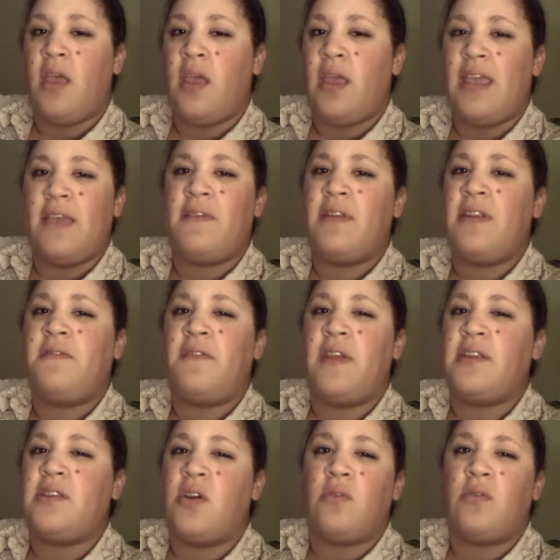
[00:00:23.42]
Even if
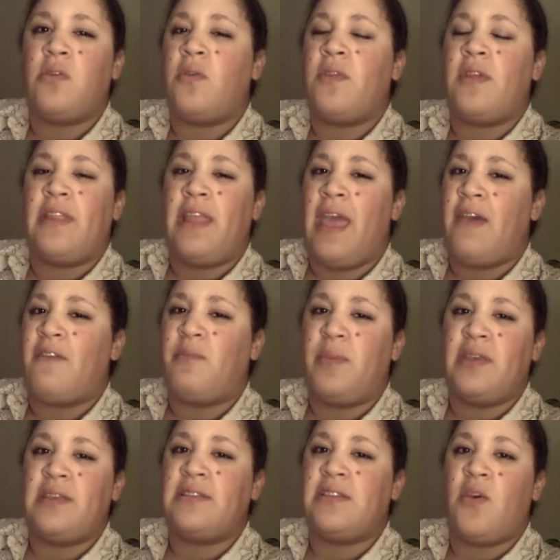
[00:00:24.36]
they don't know that they have
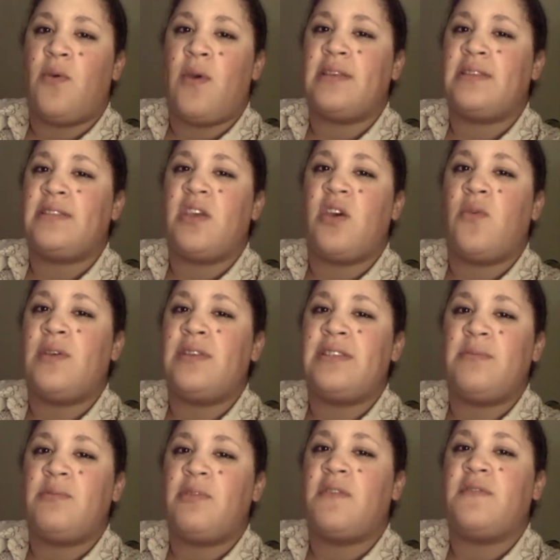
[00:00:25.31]
PCOS, they always
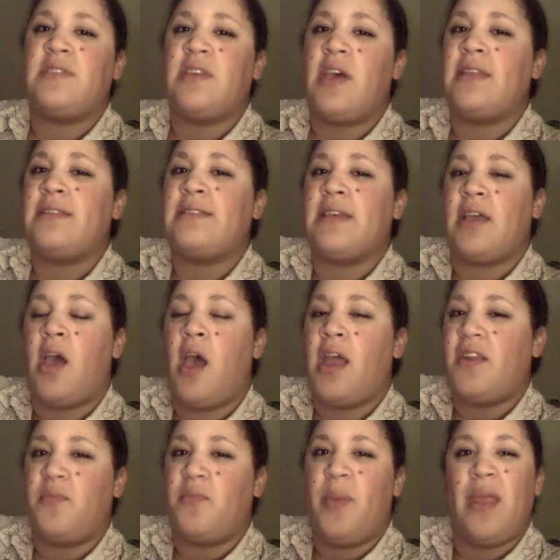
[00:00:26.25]
seem to have signs that
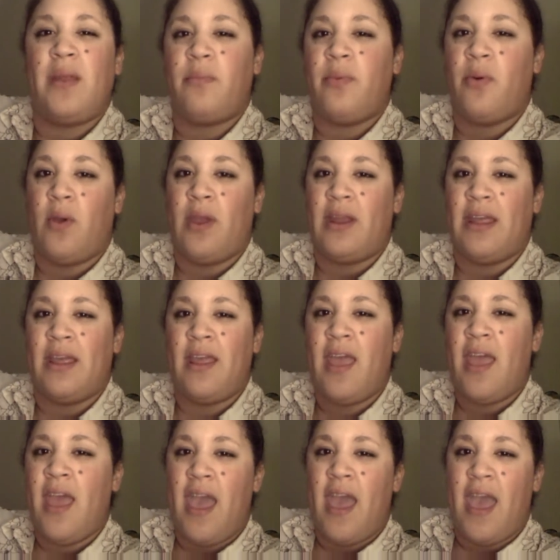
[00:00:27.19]
kind of pinpoint it.
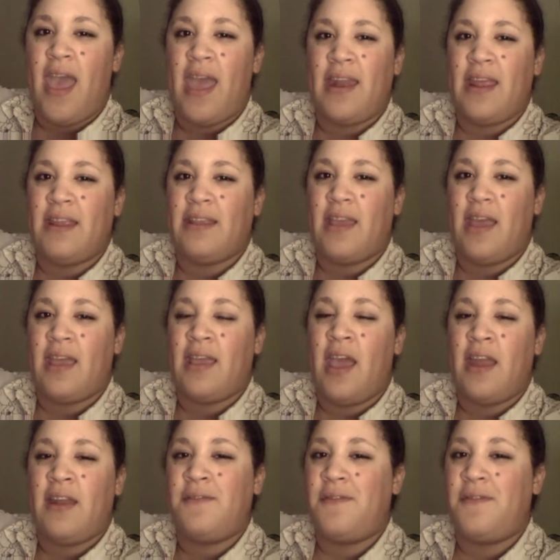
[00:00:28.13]
And I
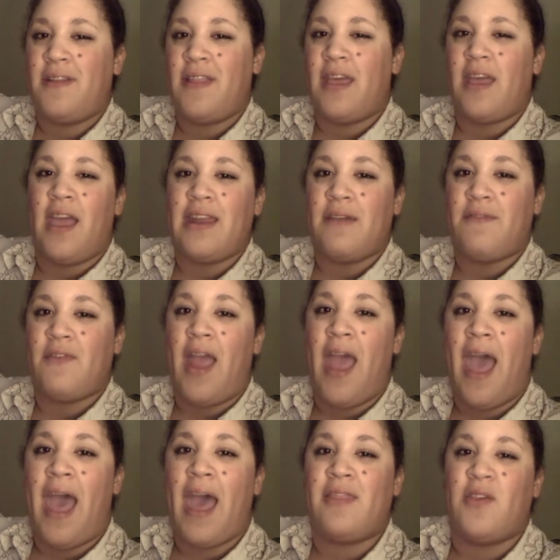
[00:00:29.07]
kind of feel like I never
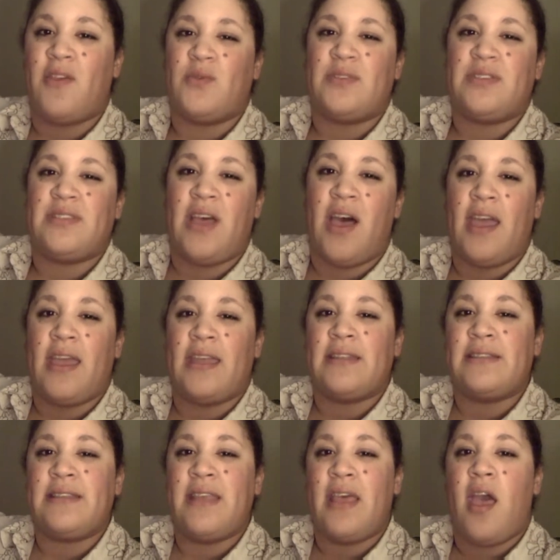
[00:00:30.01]
had those
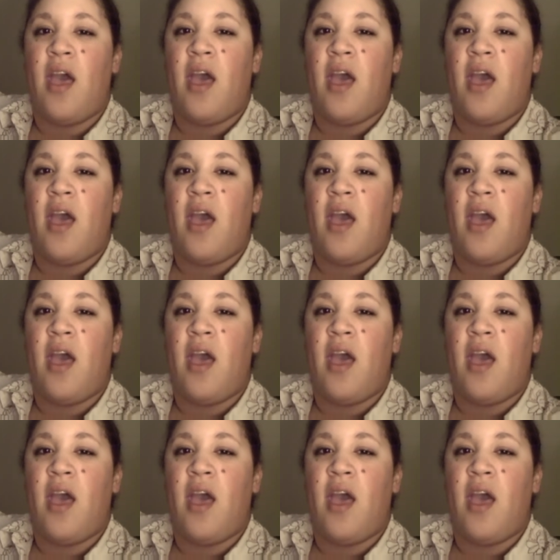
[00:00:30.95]
signs.